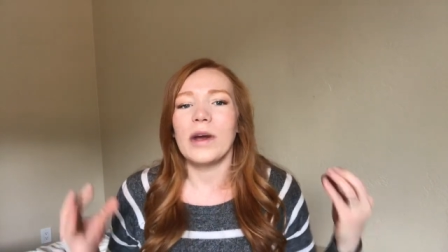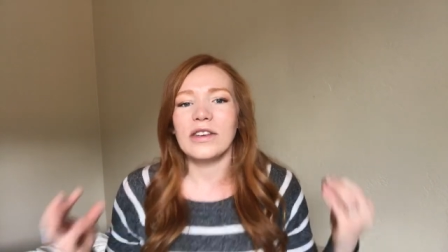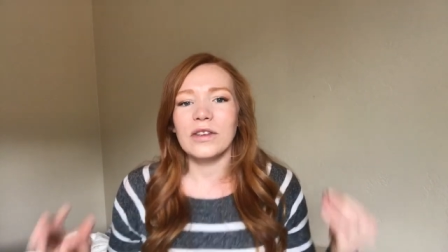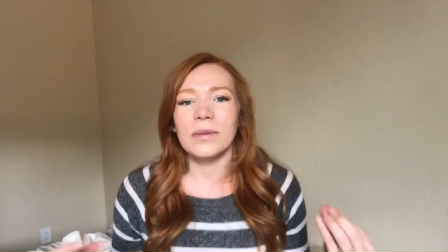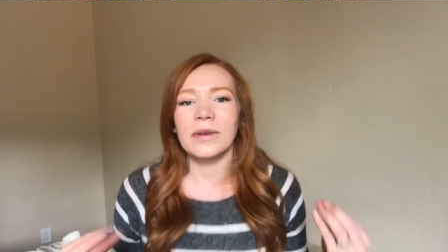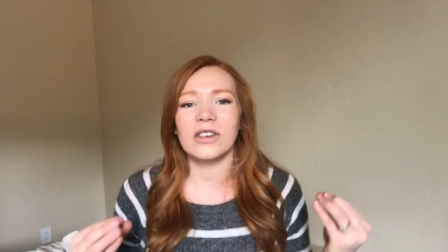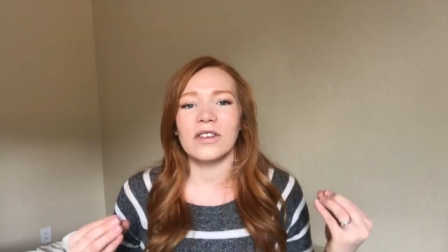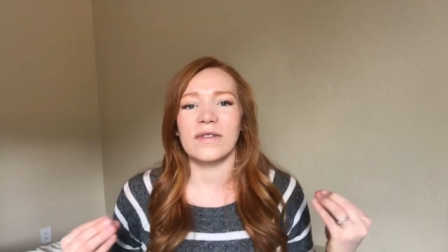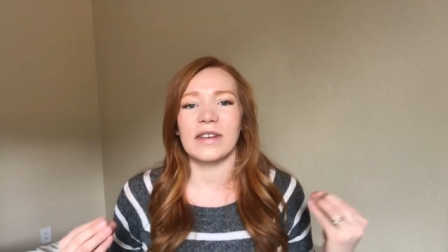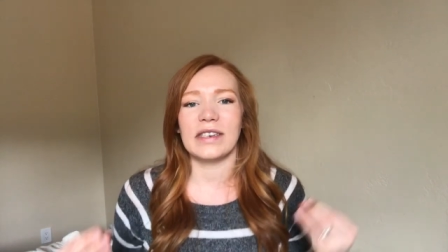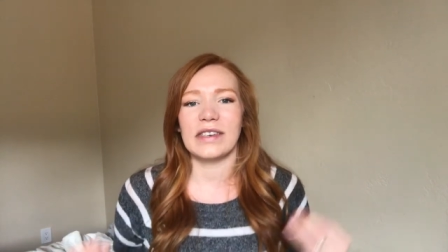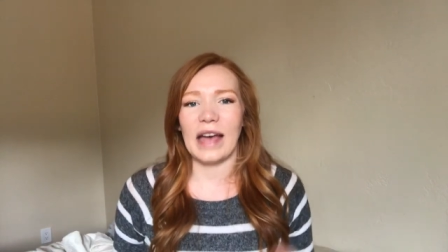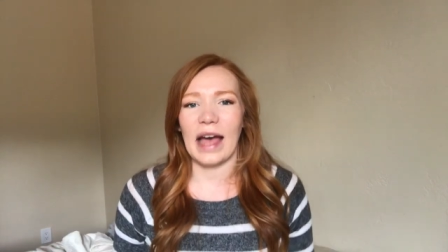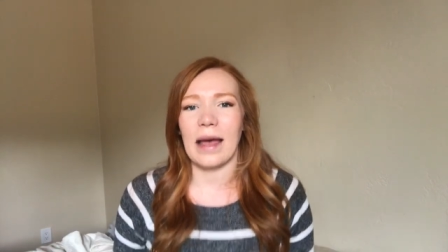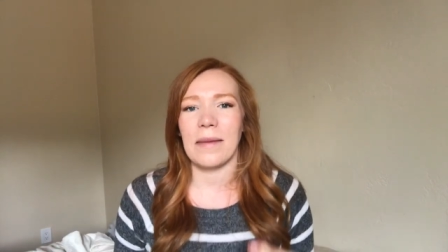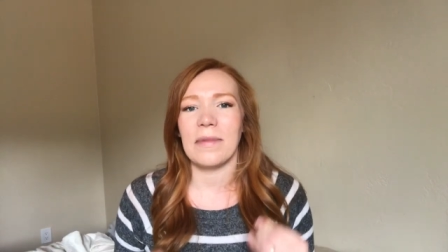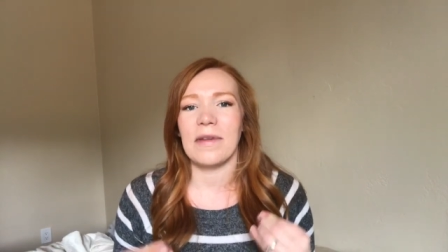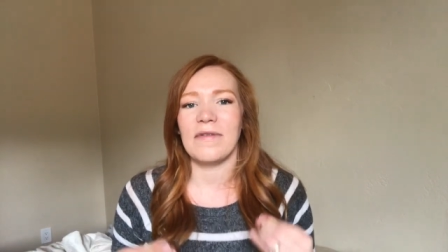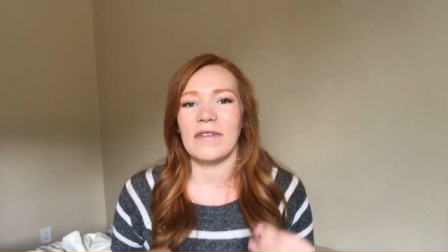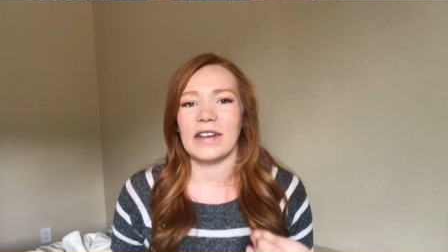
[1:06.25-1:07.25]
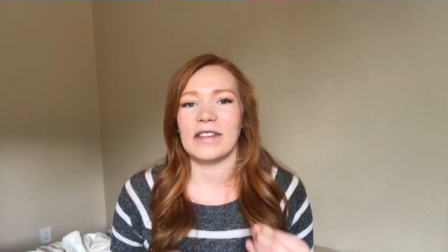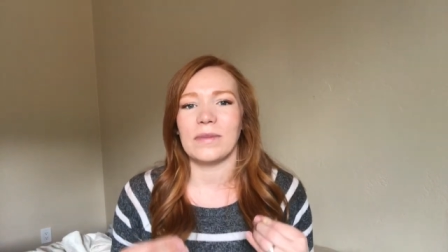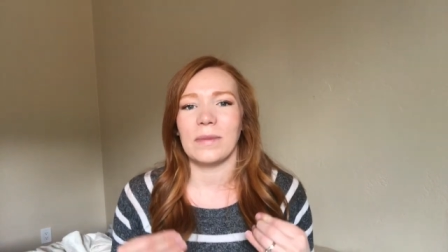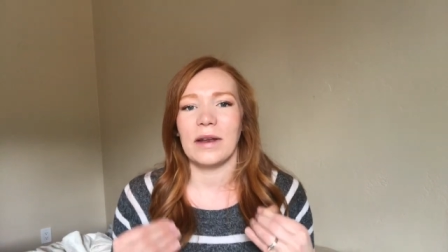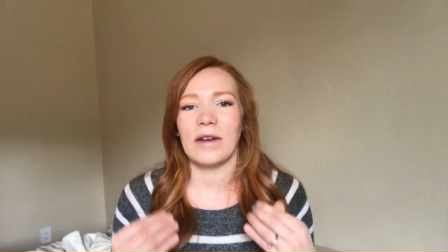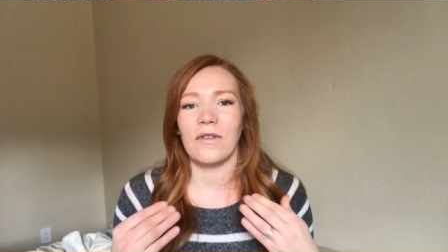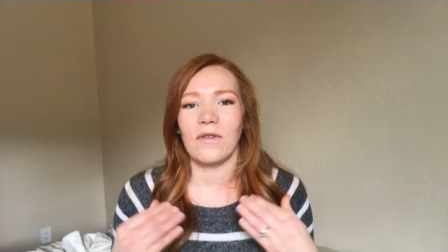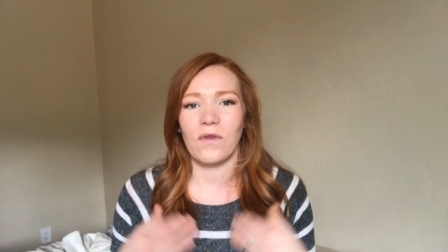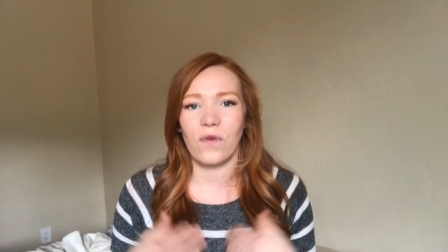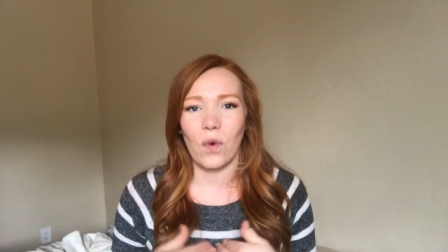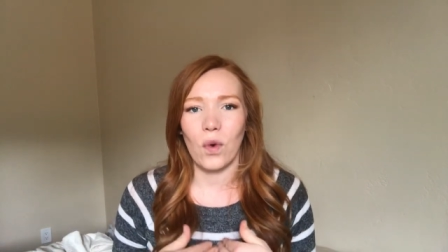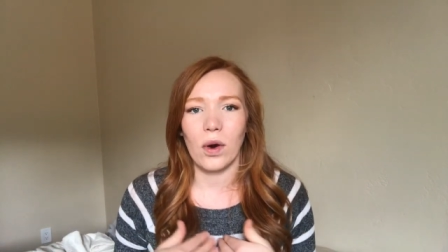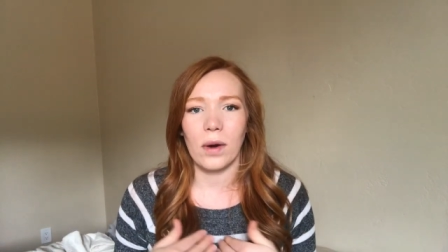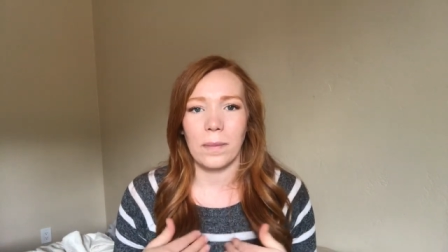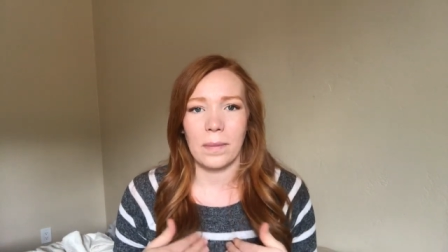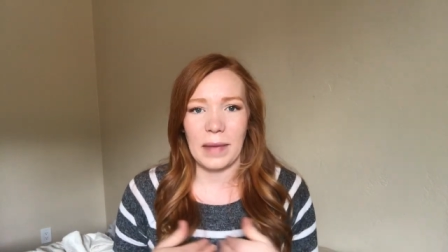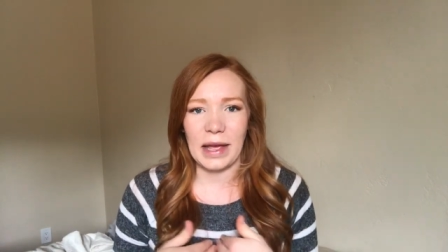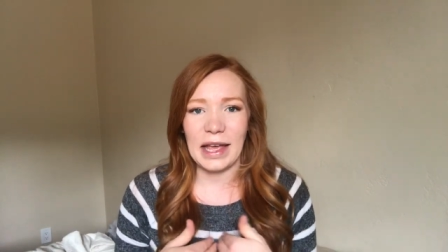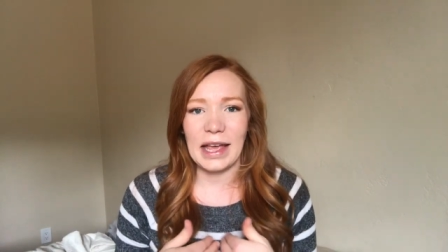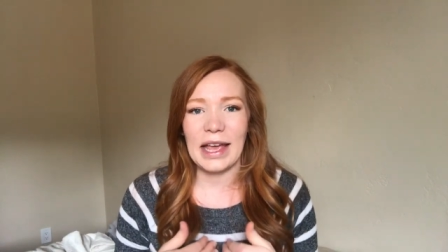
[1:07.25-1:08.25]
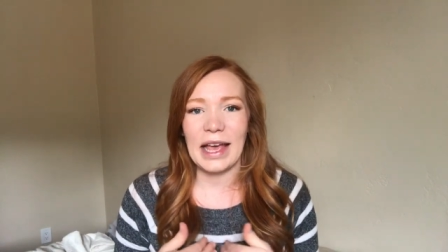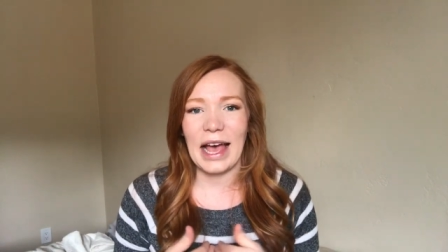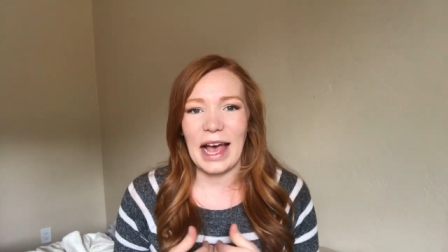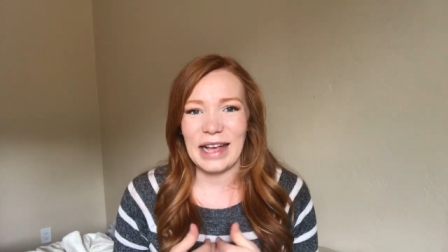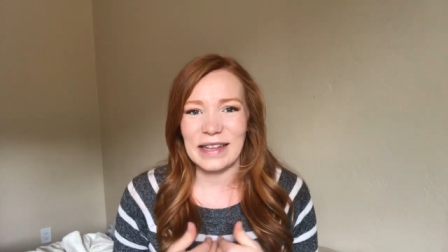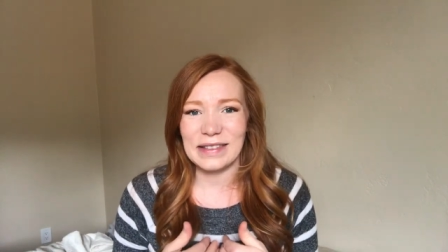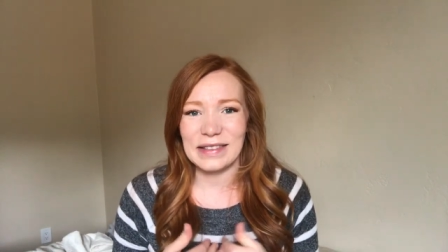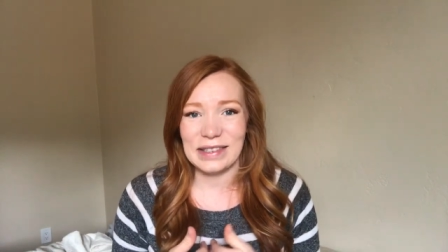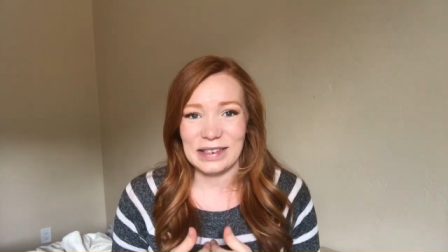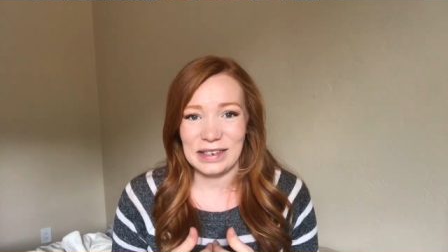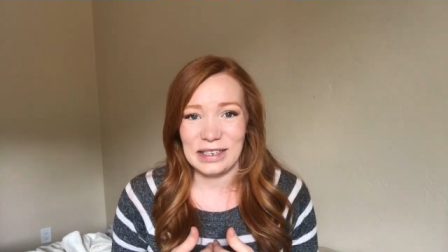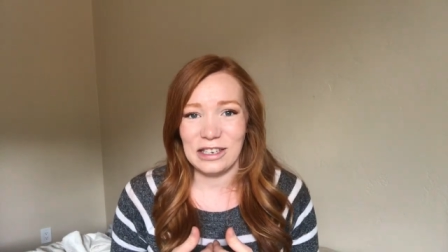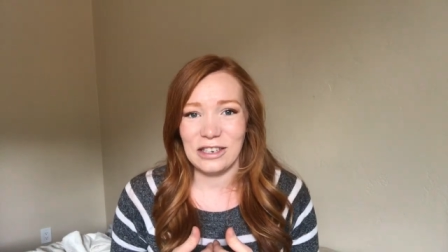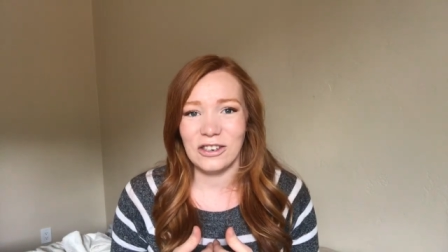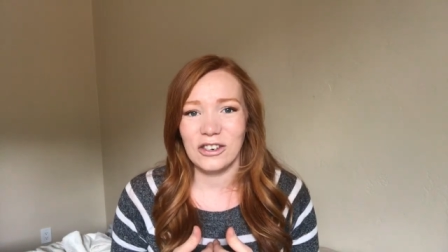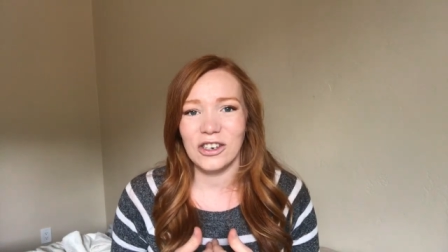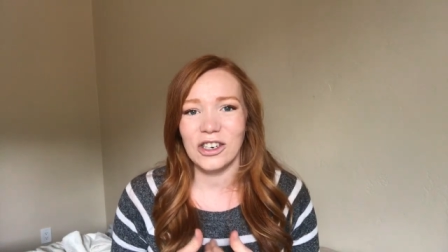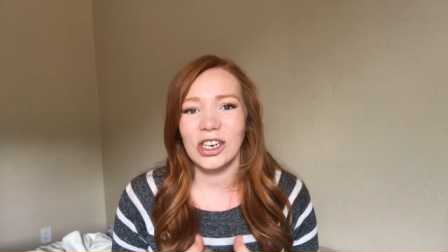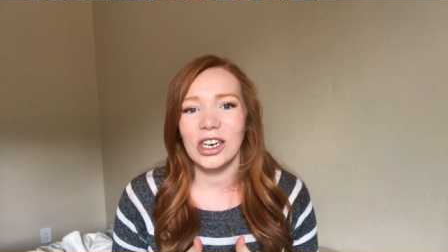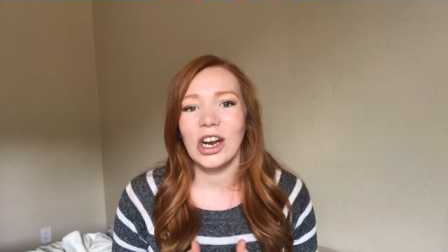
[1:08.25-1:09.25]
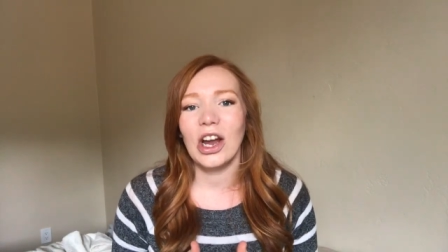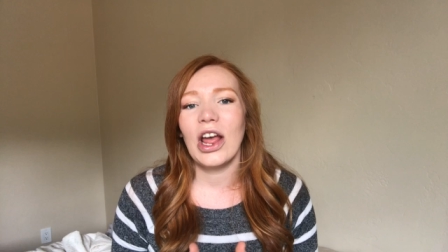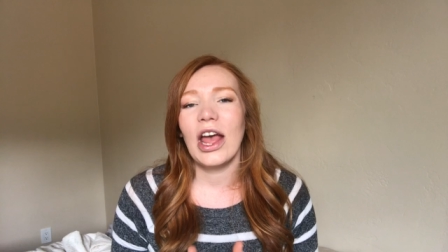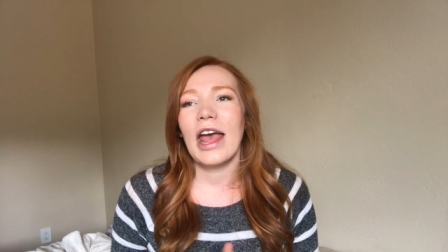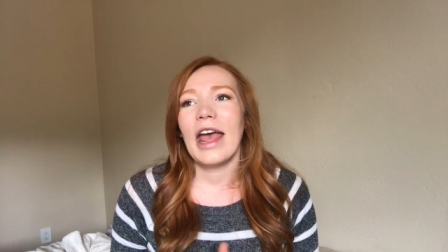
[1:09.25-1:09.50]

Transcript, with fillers: too much of a time investment for me as the teacher.